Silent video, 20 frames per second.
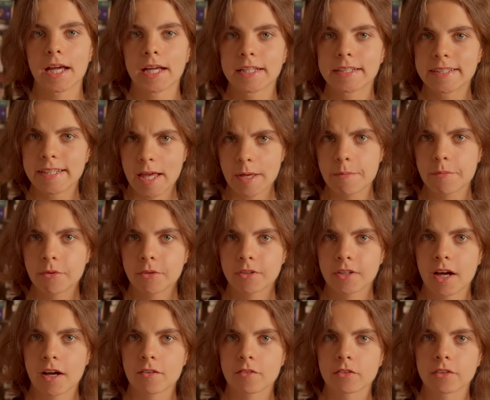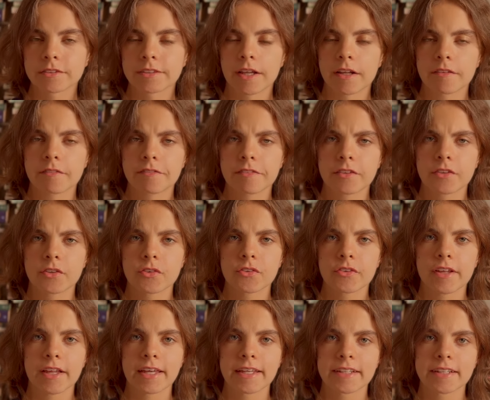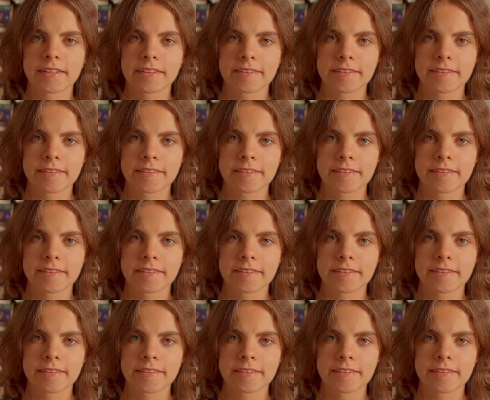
A debut novel that feels like